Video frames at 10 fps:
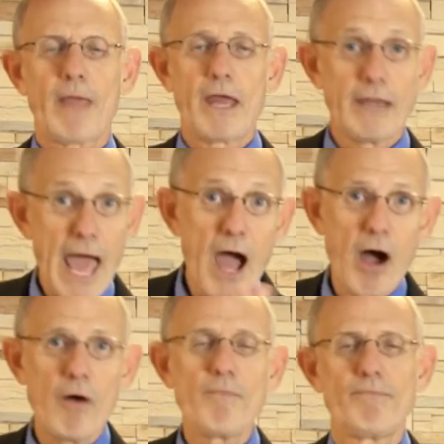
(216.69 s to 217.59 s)
And
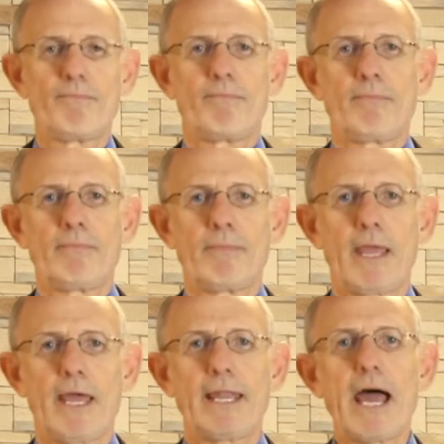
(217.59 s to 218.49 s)
now
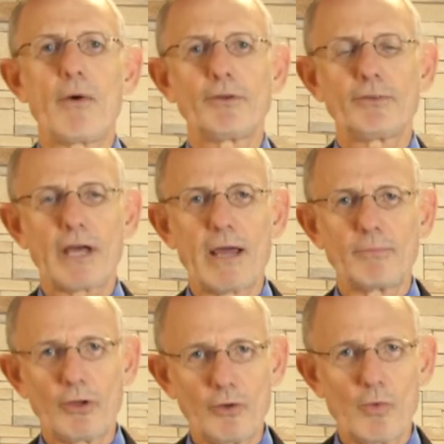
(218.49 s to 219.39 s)
it's
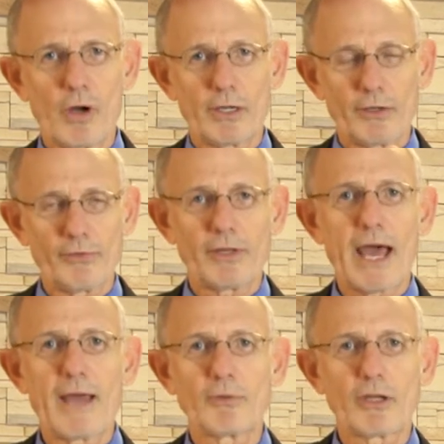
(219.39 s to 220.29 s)
time to do what? It's
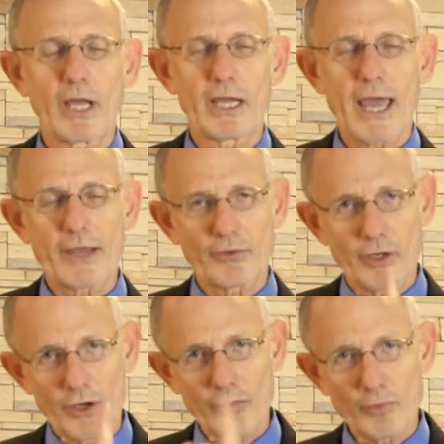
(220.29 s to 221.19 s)
time to take
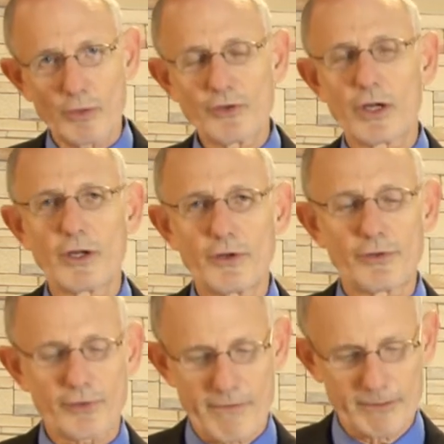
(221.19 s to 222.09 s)
action. Here's what you're going to
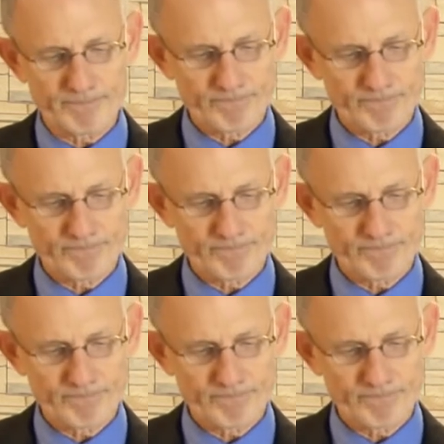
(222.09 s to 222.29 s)
discover.